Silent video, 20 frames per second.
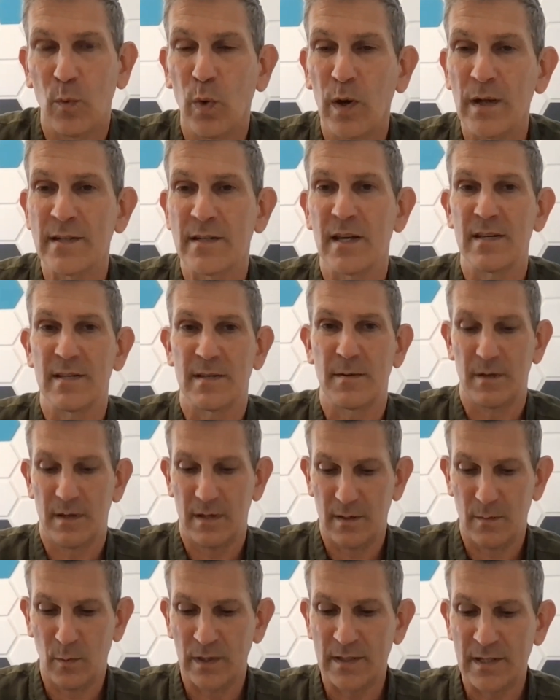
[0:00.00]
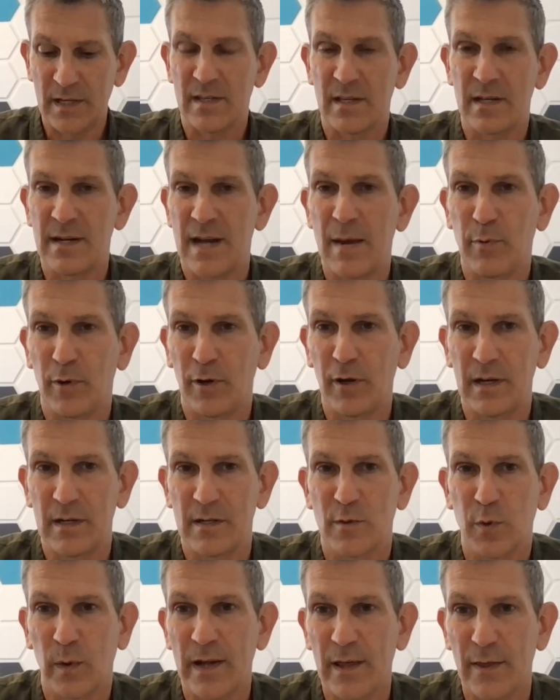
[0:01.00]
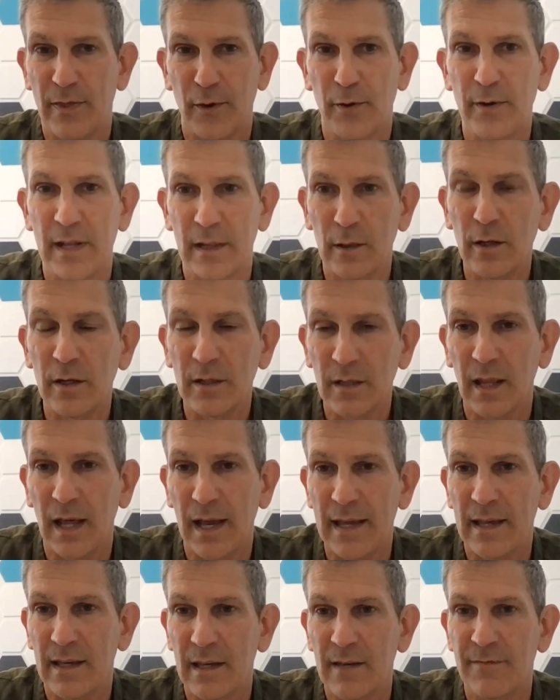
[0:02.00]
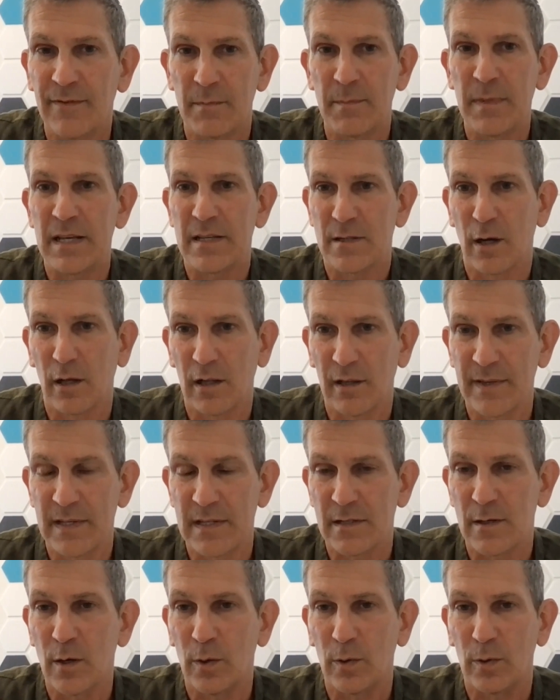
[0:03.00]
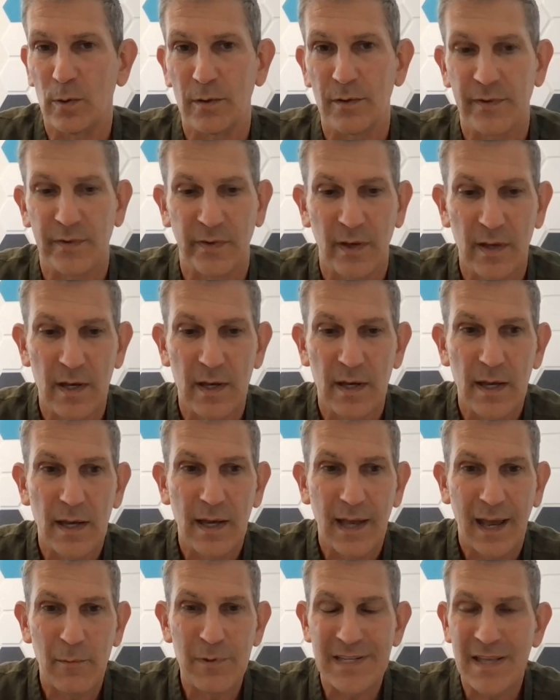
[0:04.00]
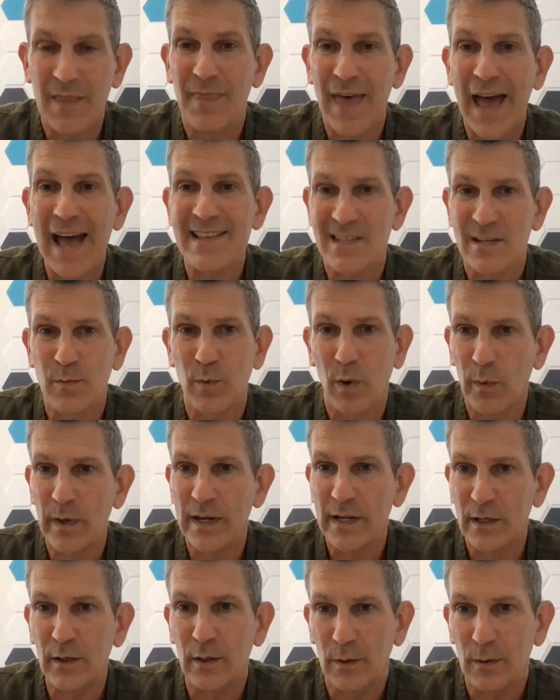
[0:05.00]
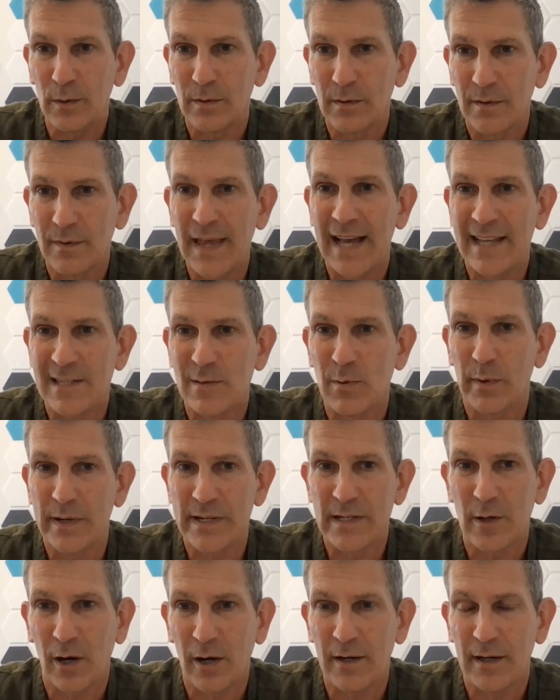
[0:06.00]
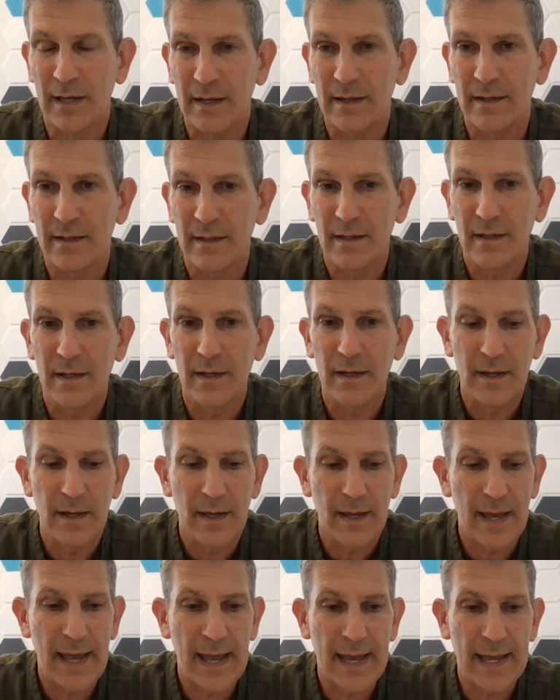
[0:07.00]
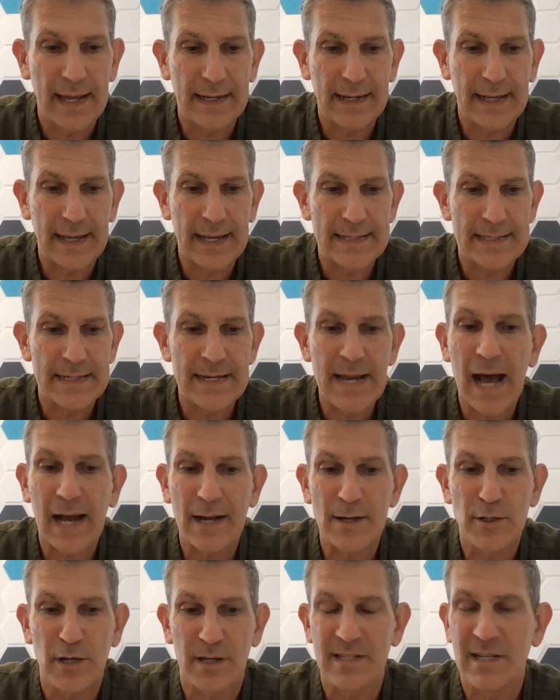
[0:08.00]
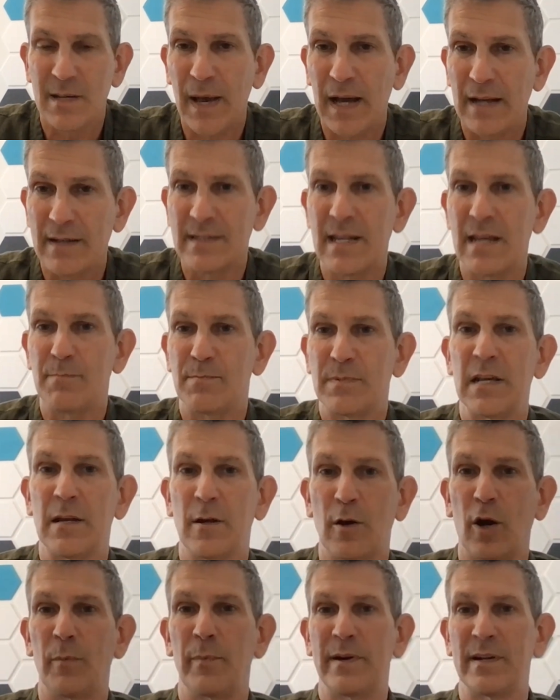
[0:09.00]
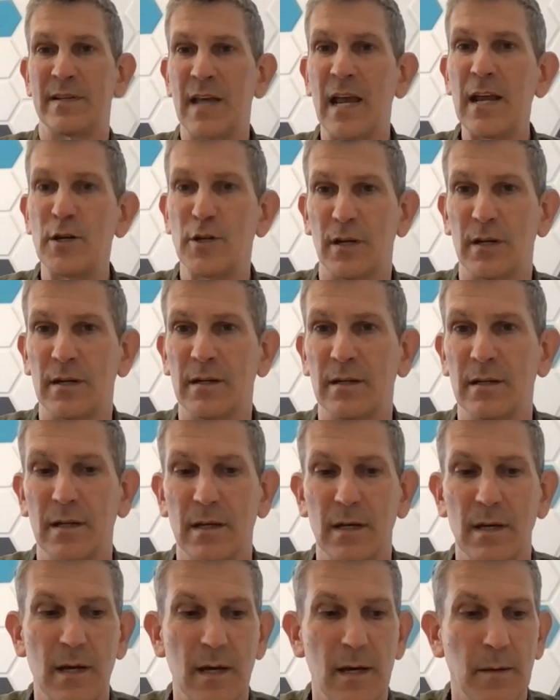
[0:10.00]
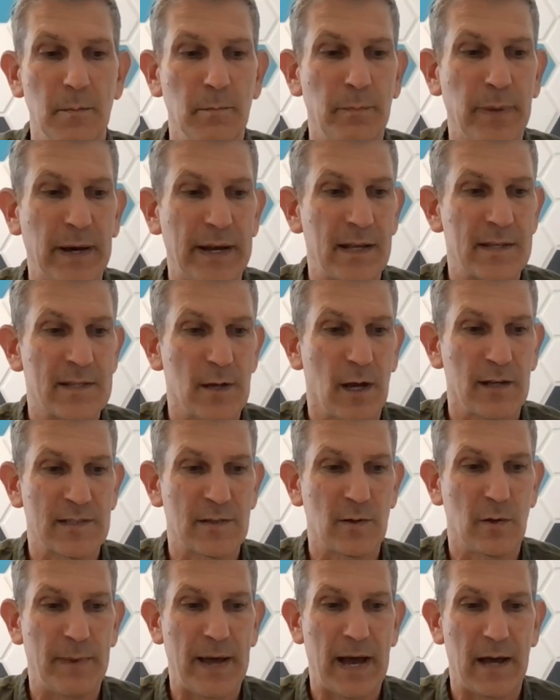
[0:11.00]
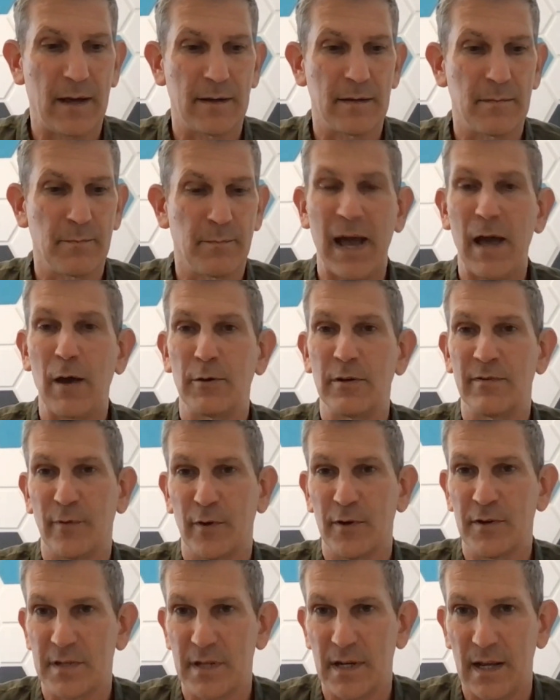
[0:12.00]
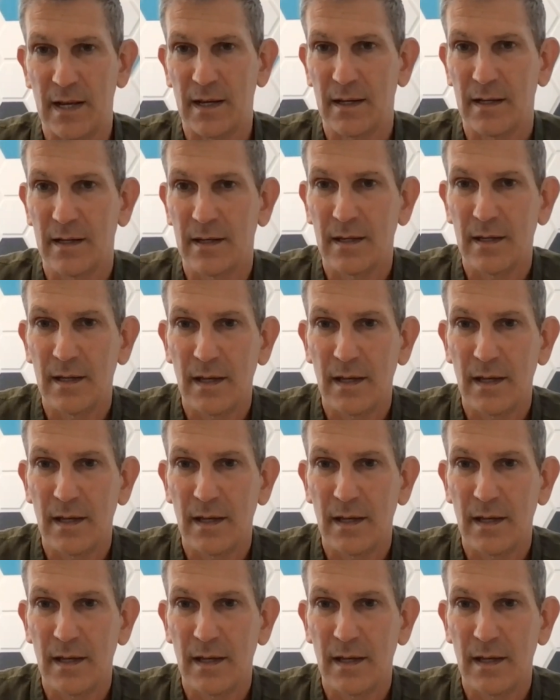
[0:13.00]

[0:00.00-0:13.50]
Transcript: What does a neighborhood in 2030 look like if it meets all of these goals? And we said, that's what we do. That's what we target. And it's not just about deep decarbonization, but it's also about biodiversity.